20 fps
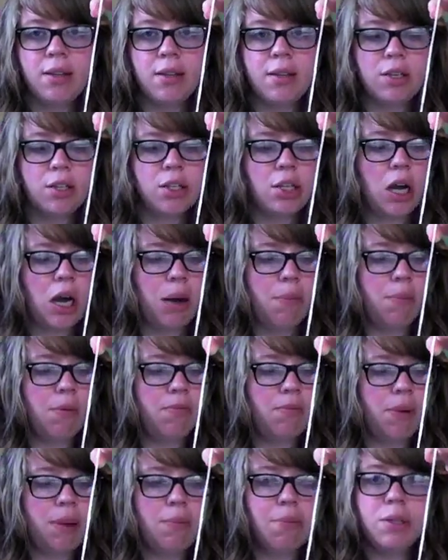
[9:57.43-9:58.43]
the top
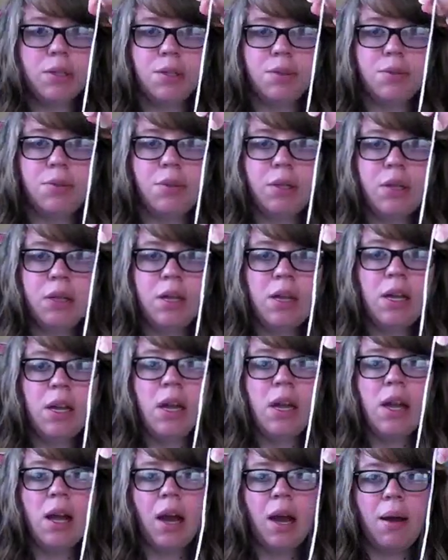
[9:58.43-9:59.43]
of my balloon.
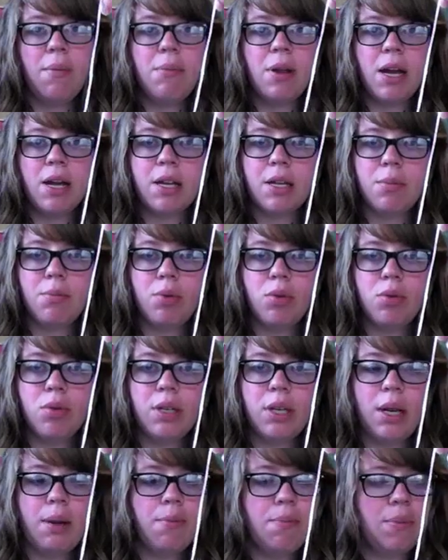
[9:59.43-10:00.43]
I'm not going to pull
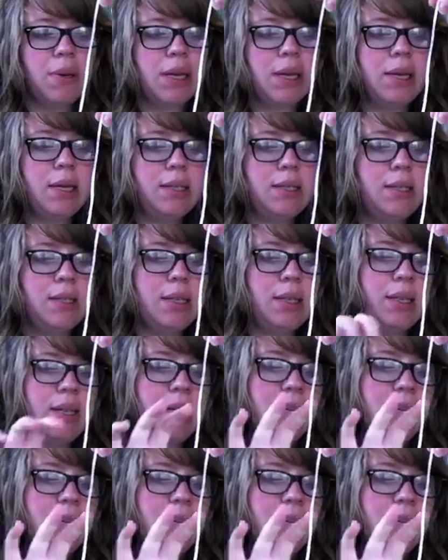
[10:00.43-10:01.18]
it up because